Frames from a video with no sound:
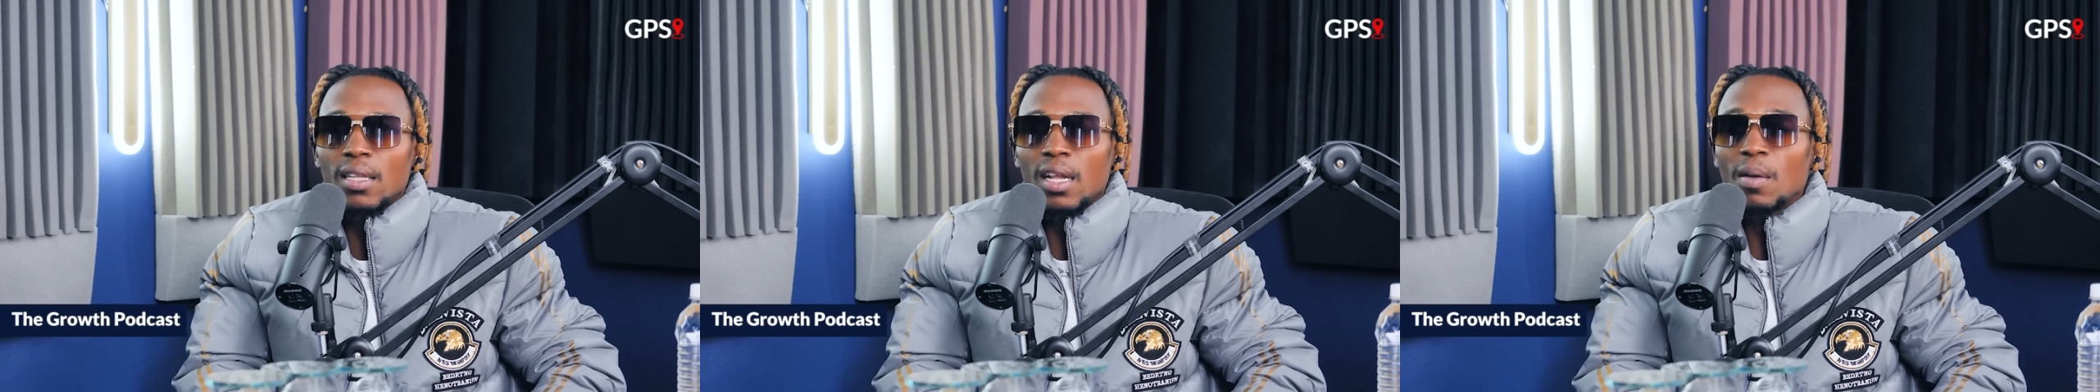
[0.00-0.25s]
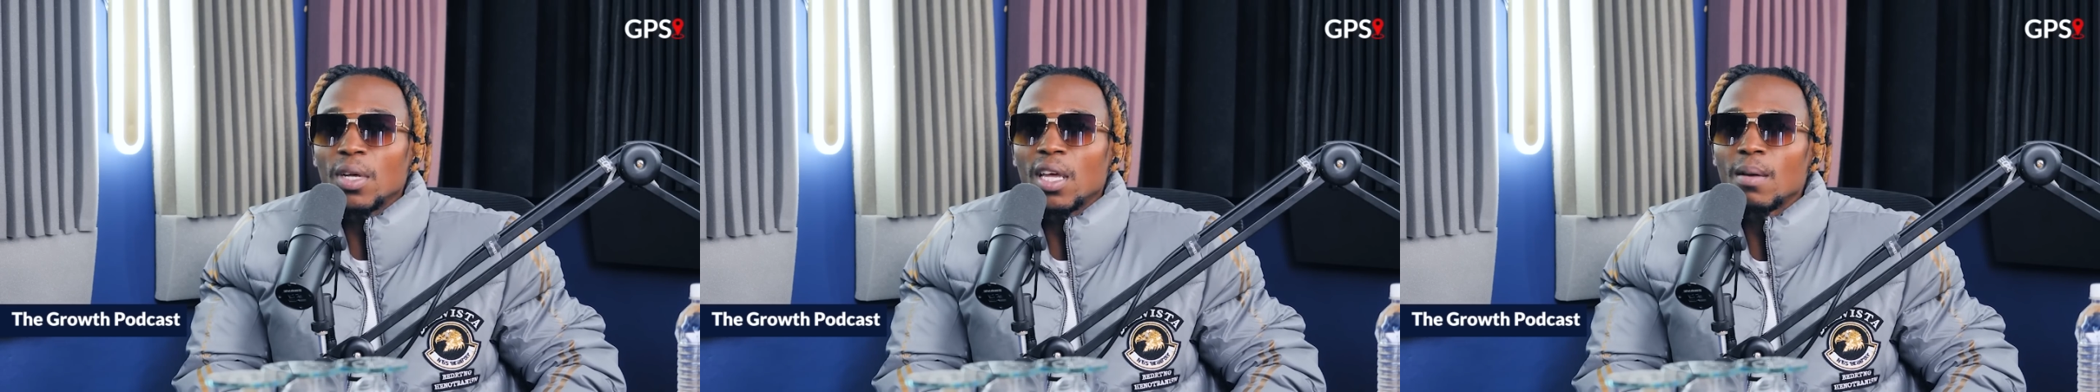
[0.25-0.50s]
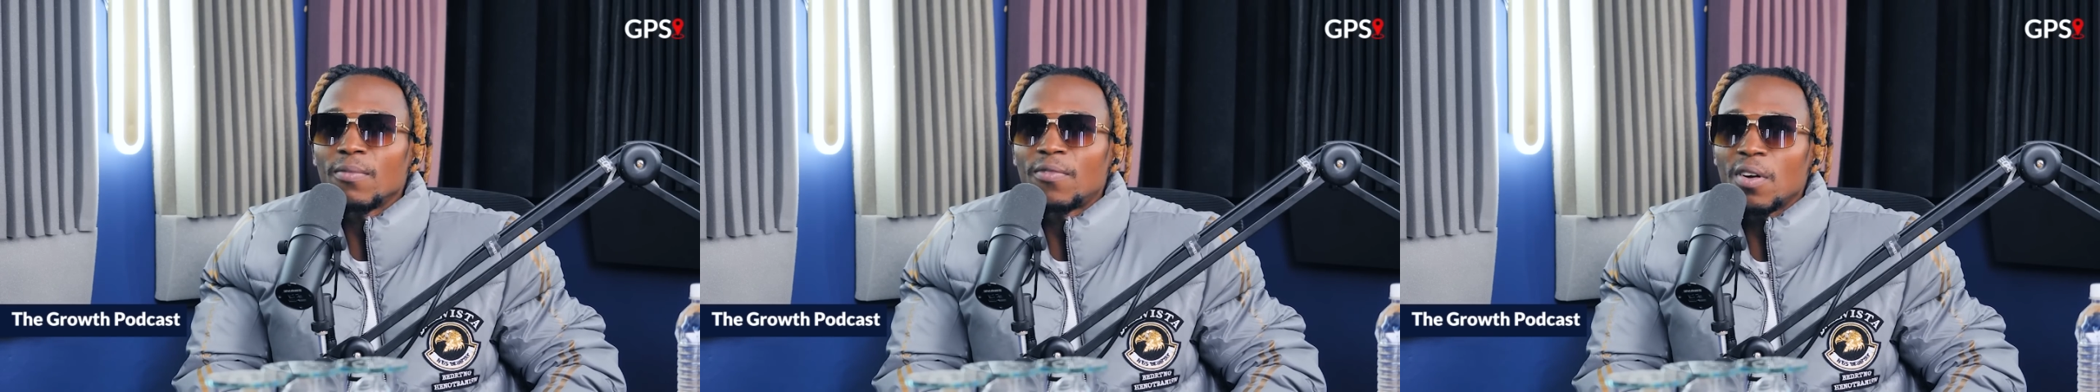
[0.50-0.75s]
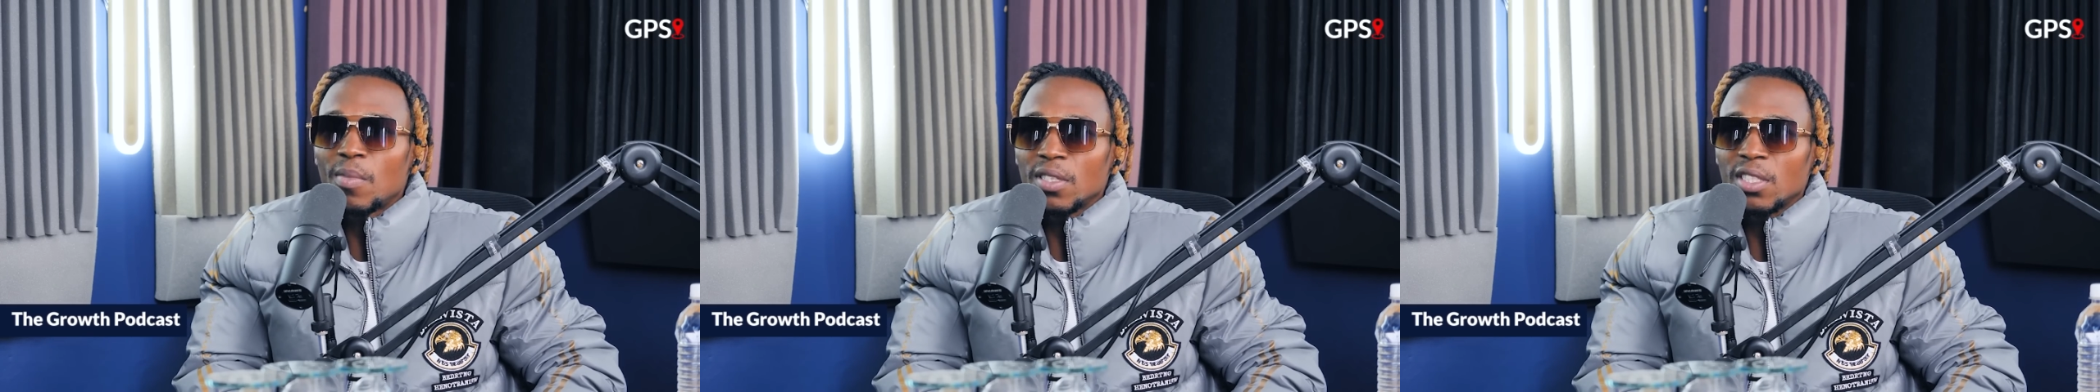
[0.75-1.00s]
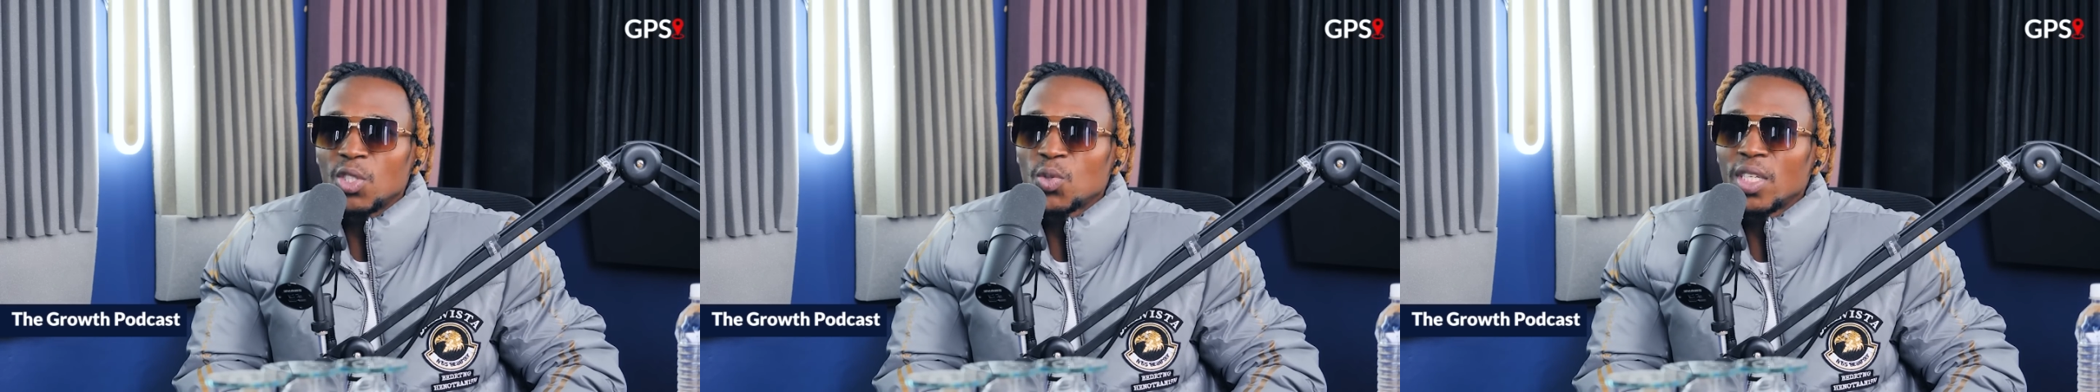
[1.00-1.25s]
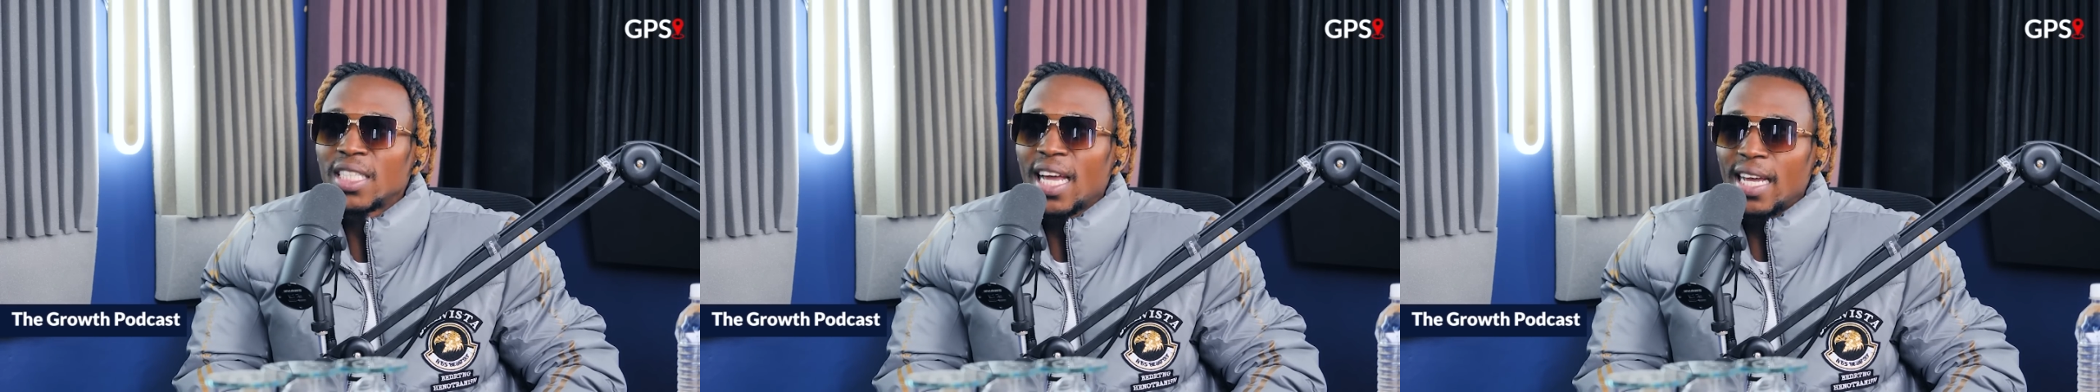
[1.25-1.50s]
Then I became famous in
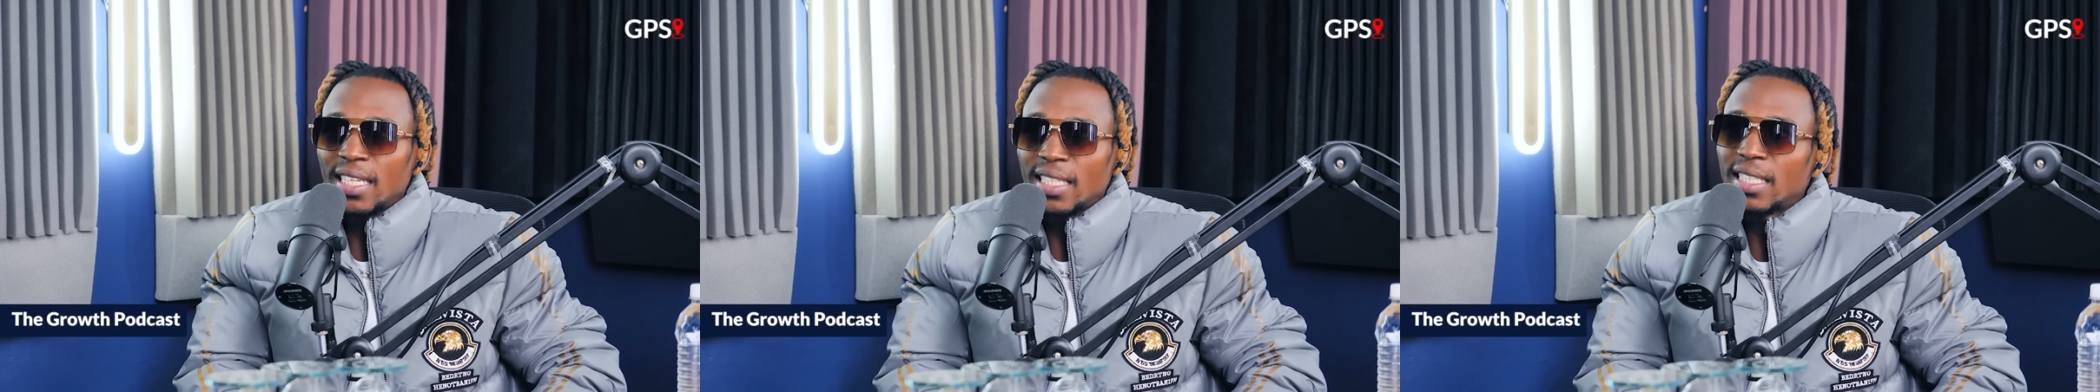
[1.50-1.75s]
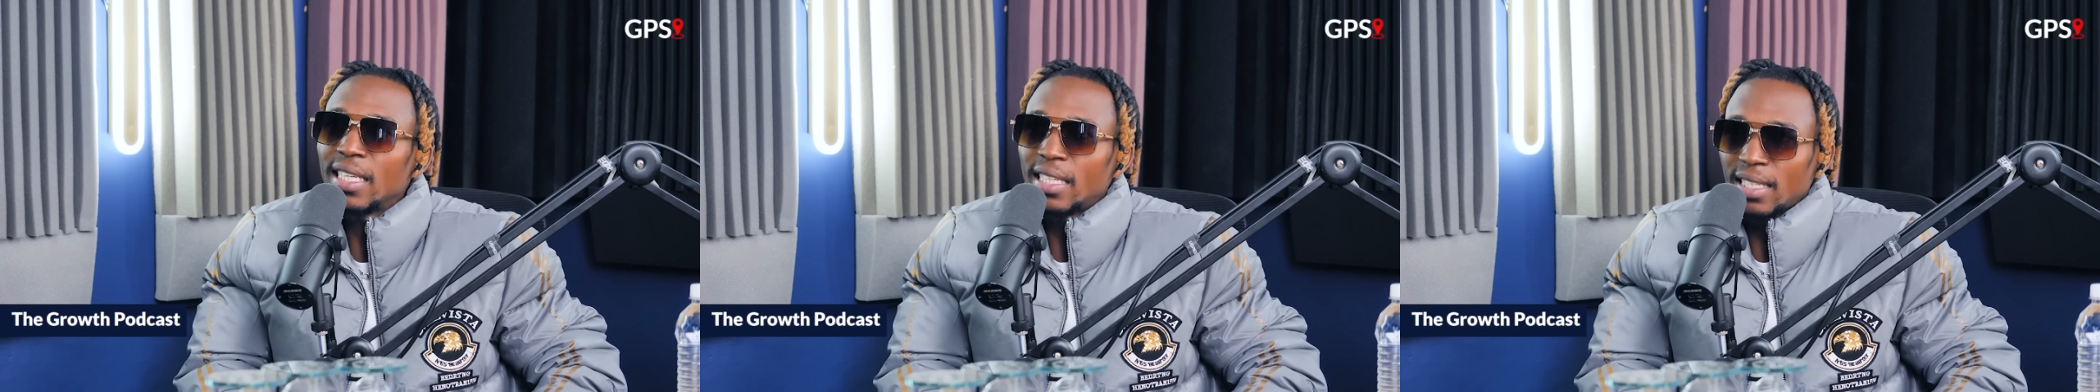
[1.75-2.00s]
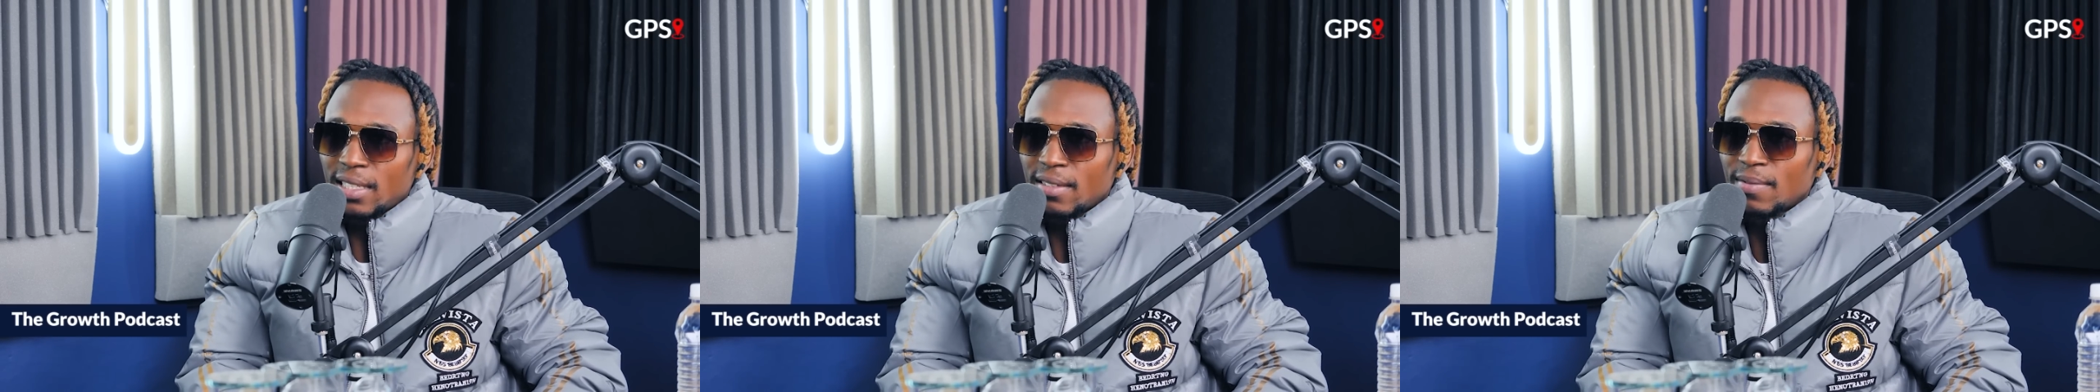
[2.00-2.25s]
2018.